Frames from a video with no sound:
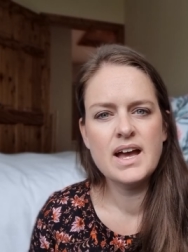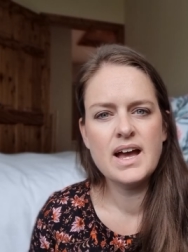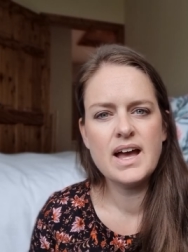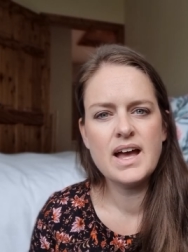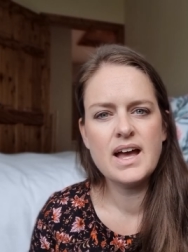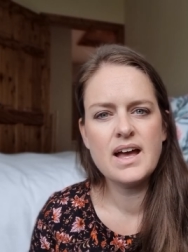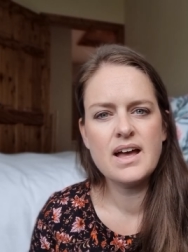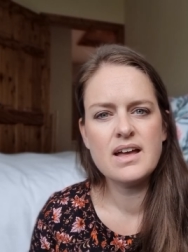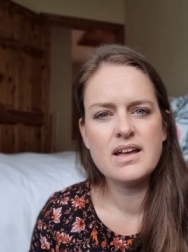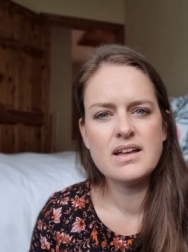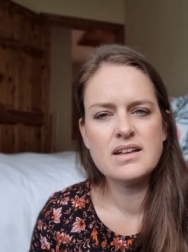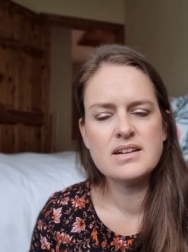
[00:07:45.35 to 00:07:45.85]

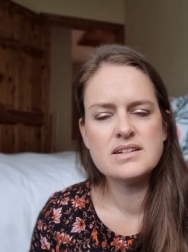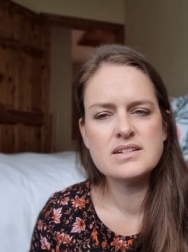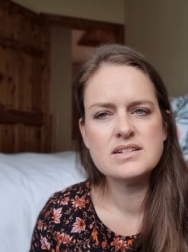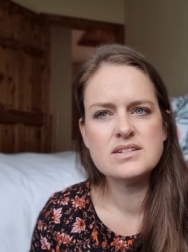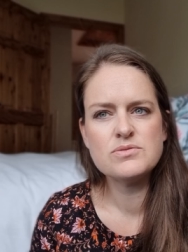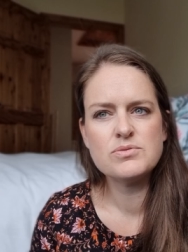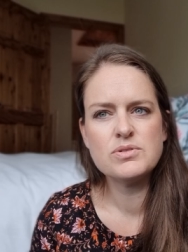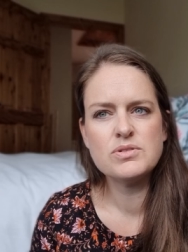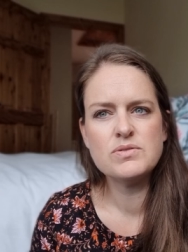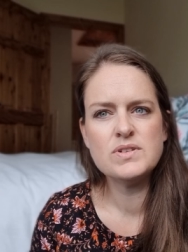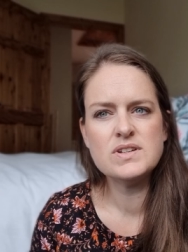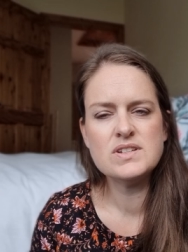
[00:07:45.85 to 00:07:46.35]
And
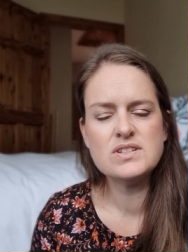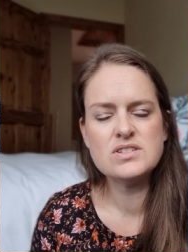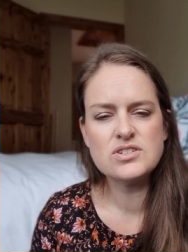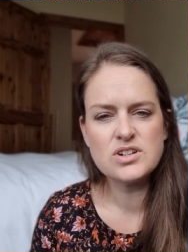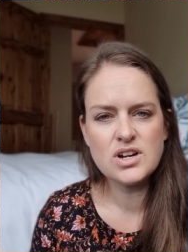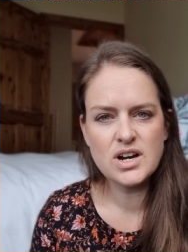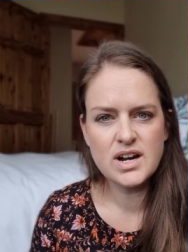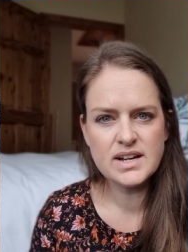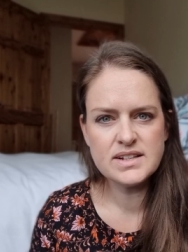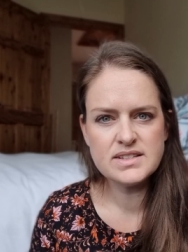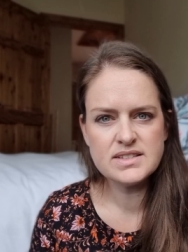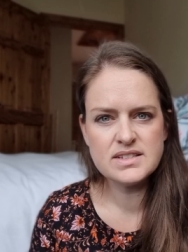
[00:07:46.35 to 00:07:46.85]
when we
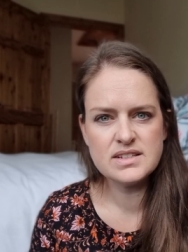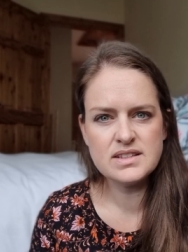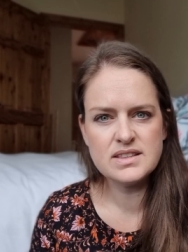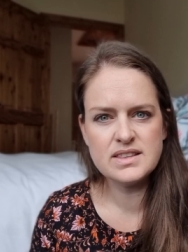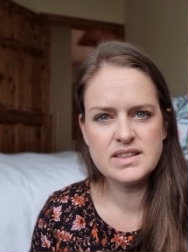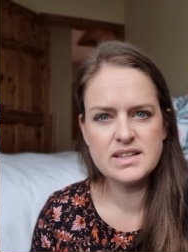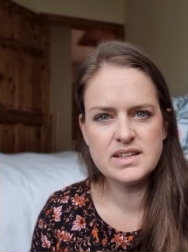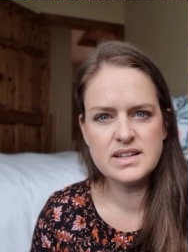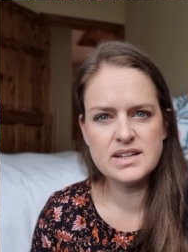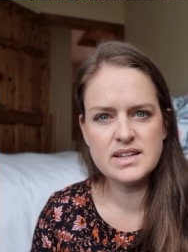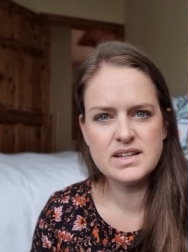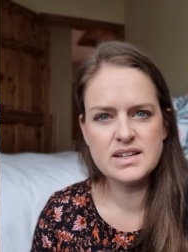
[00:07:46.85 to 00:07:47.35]
started
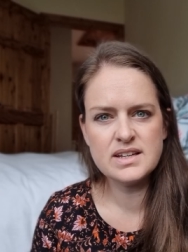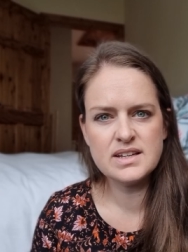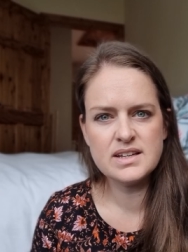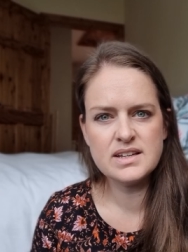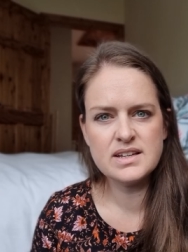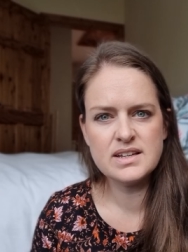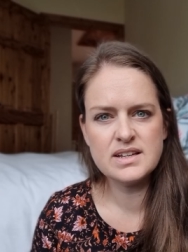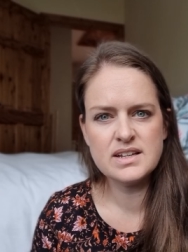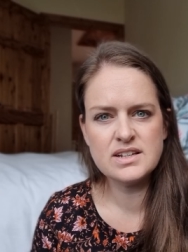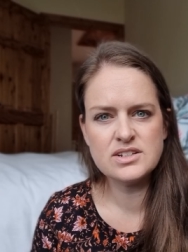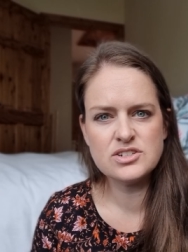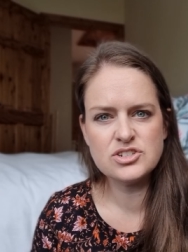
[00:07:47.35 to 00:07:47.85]

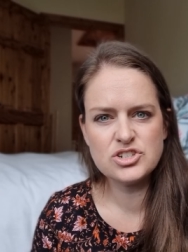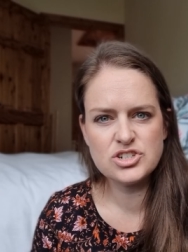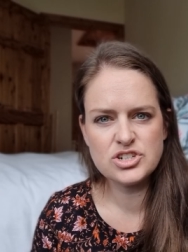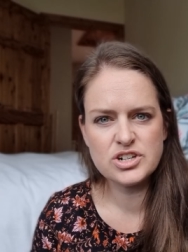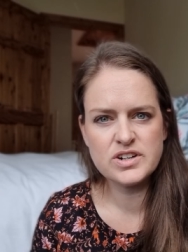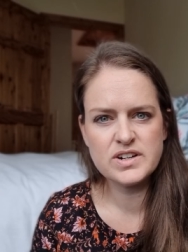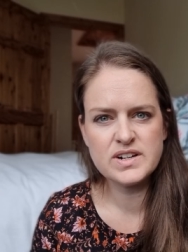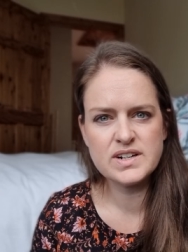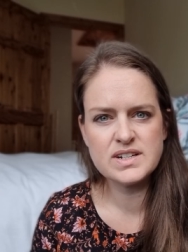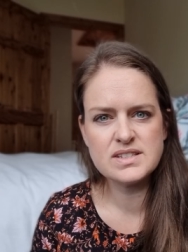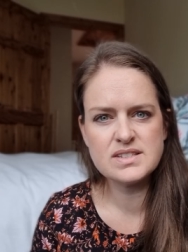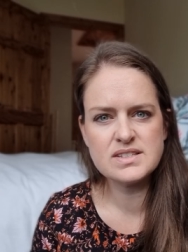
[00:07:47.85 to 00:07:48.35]
the
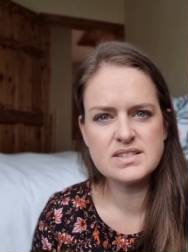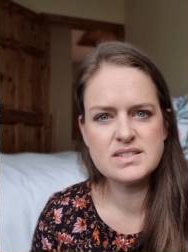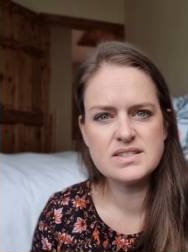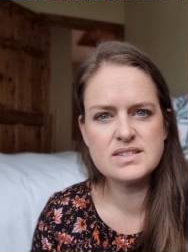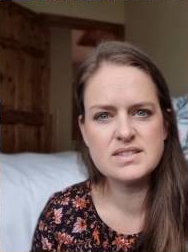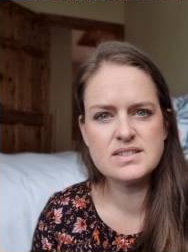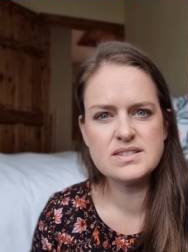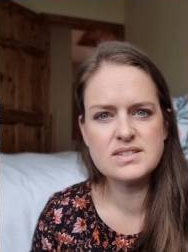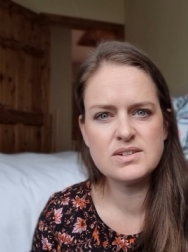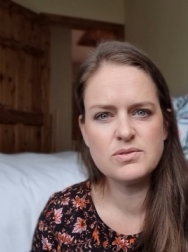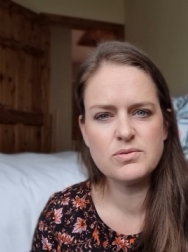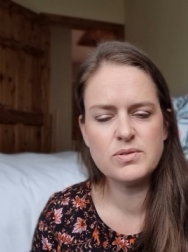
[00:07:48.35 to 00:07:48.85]

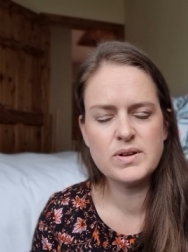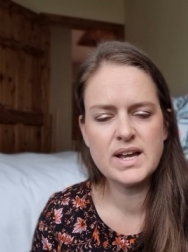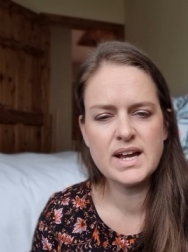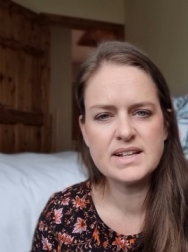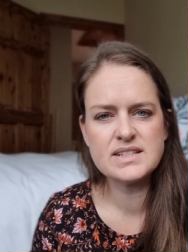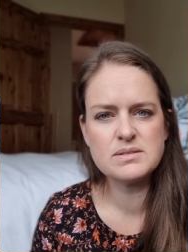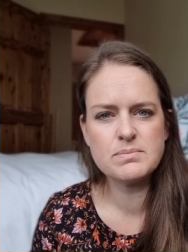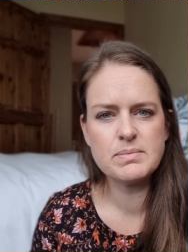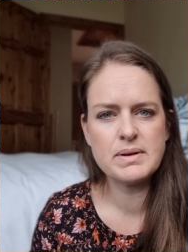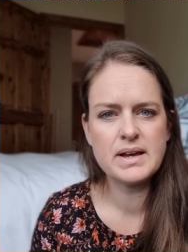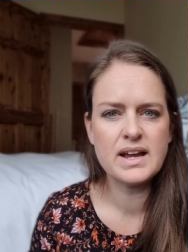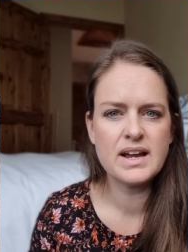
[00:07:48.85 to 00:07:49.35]
insurance, we
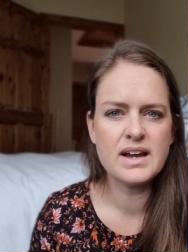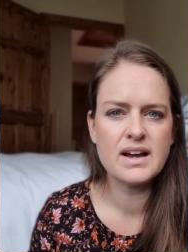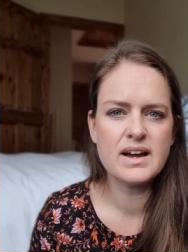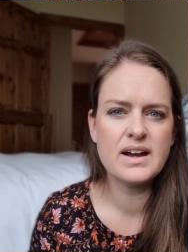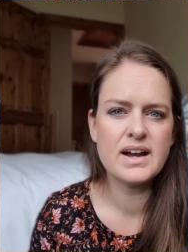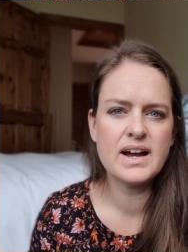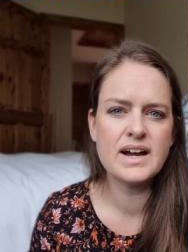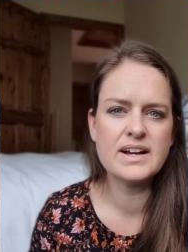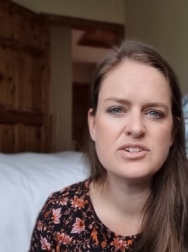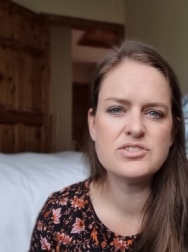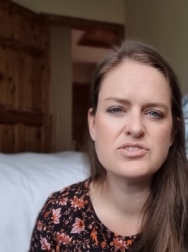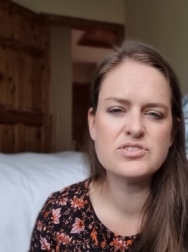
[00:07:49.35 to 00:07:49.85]
had to pay a
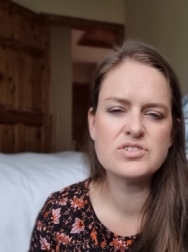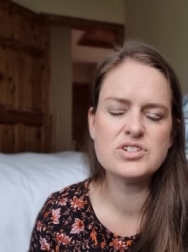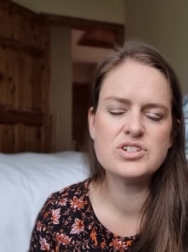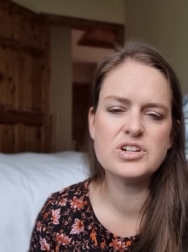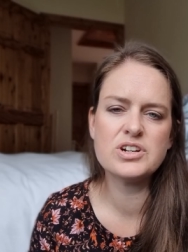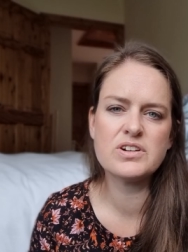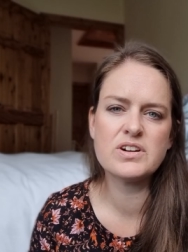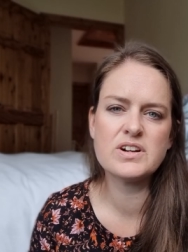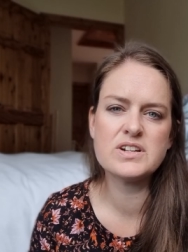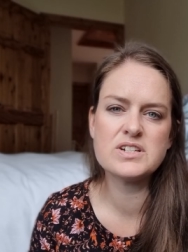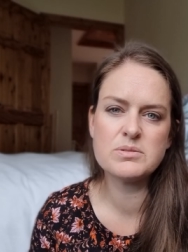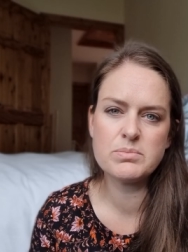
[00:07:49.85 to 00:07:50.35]
100
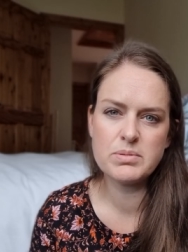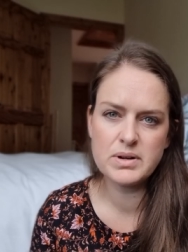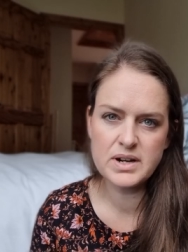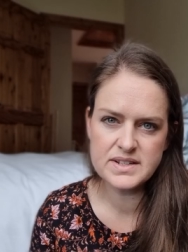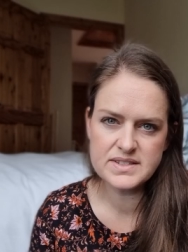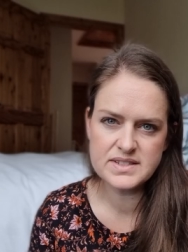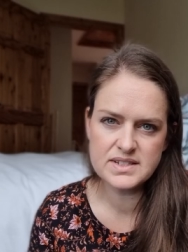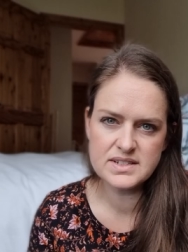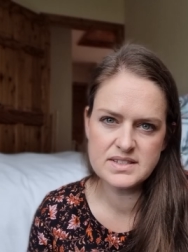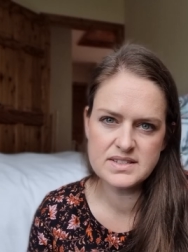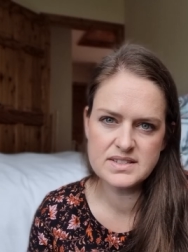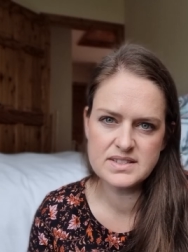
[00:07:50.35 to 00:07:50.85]
euro
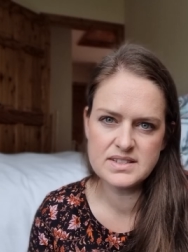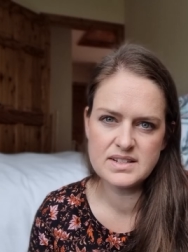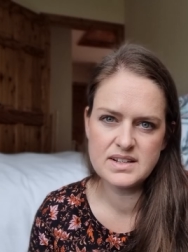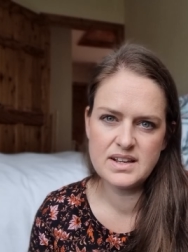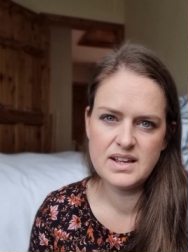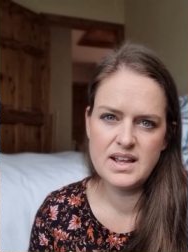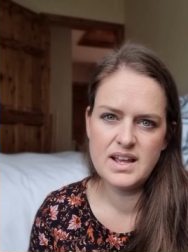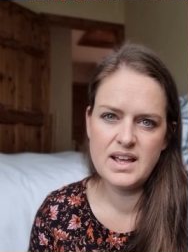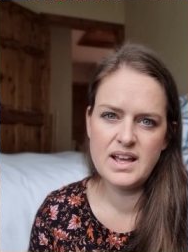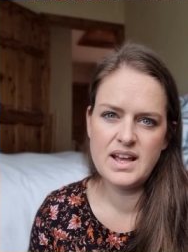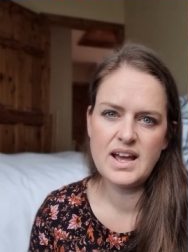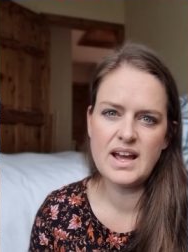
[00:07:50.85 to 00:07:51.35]
deposit
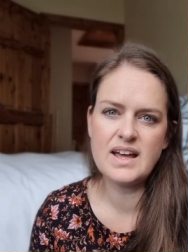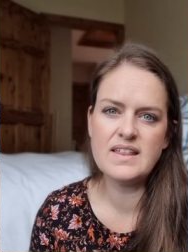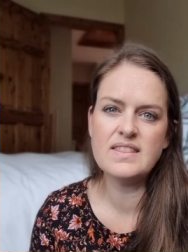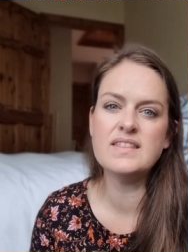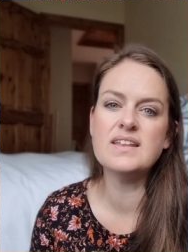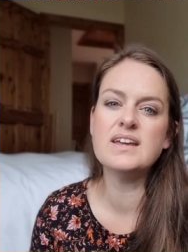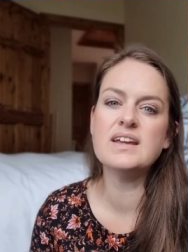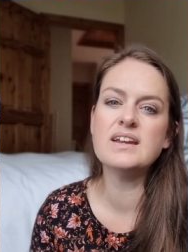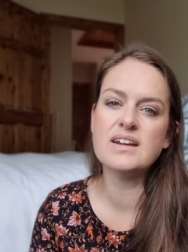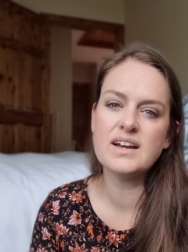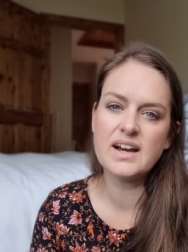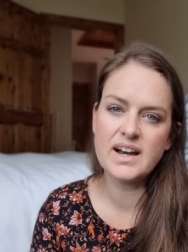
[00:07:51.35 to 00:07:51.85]
and
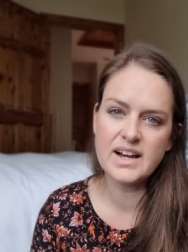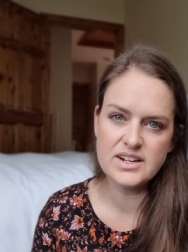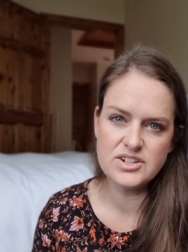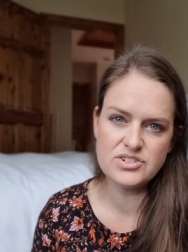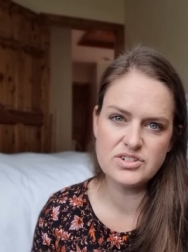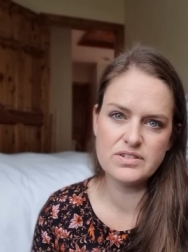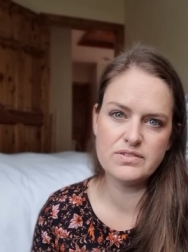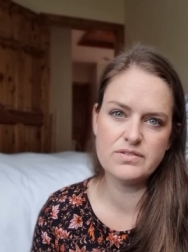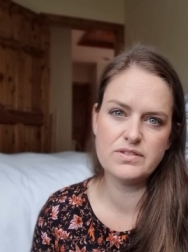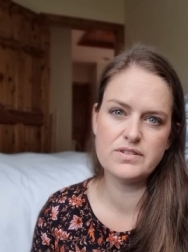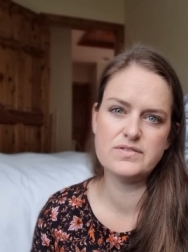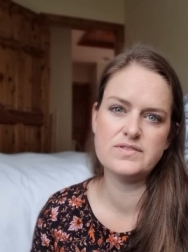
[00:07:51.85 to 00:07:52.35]
then
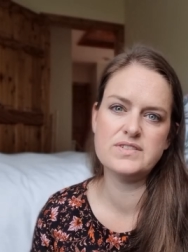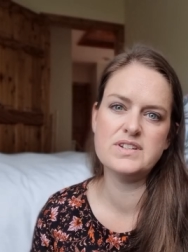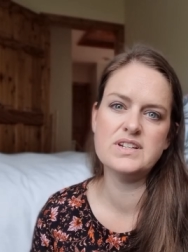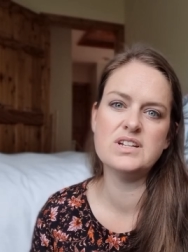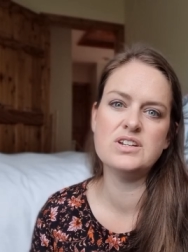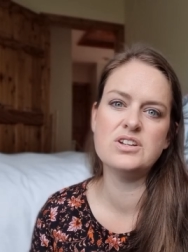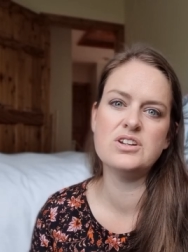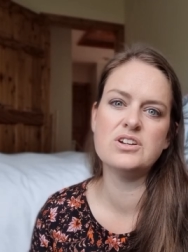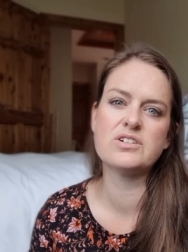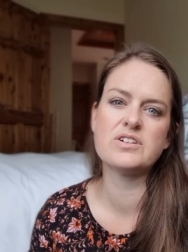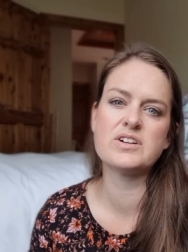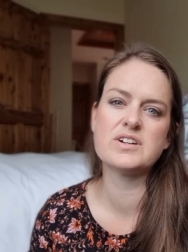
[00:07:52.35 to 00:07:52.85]

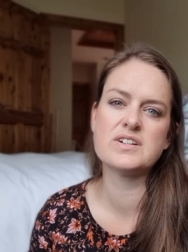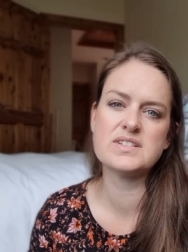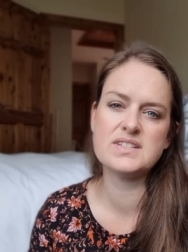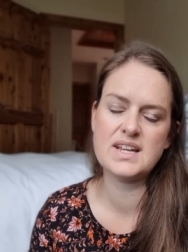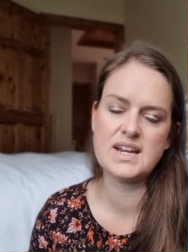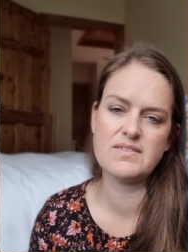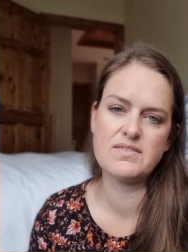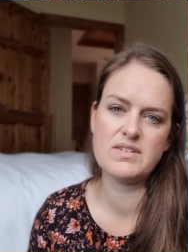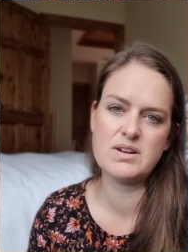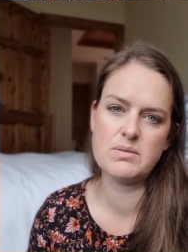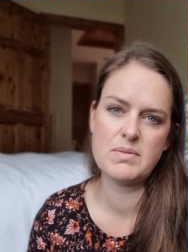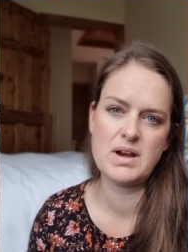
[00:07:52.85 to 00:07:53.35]
115 euros
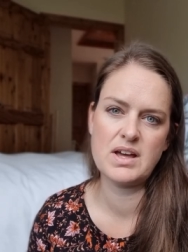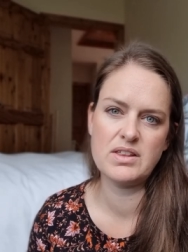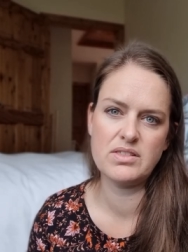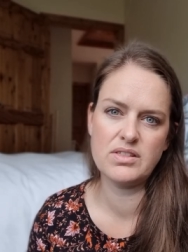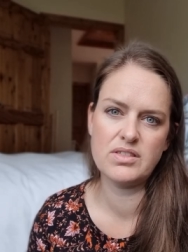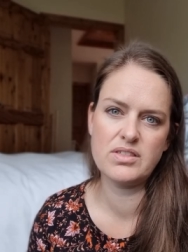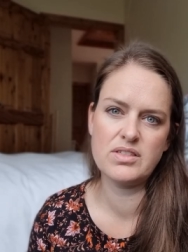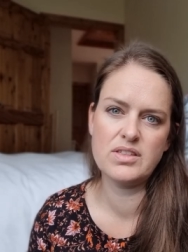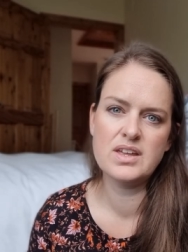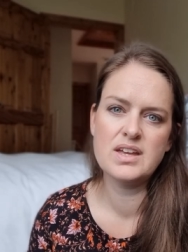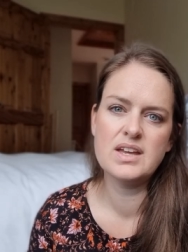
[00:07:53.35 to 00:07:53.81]
every month